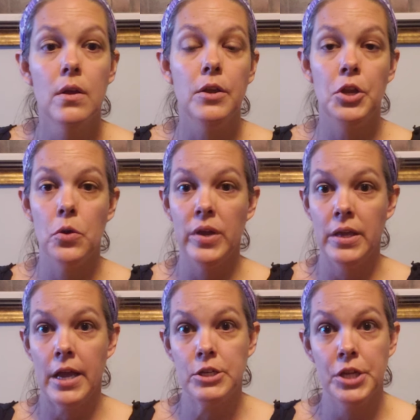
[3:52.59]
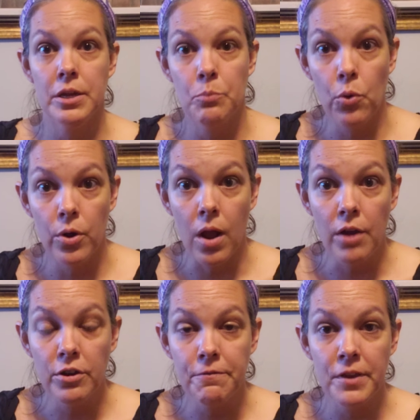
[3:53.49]
you know engaging in
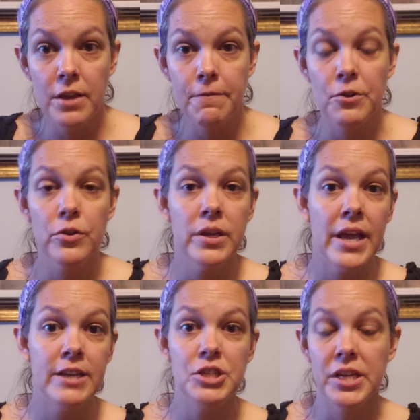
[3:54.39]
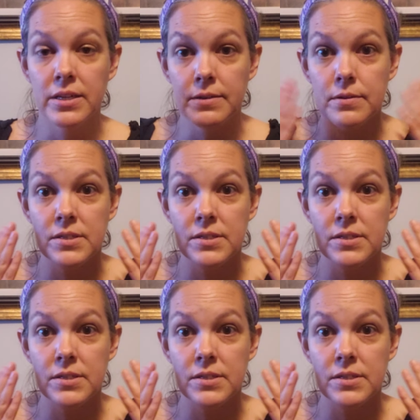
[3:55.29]
pornography if you're engaging in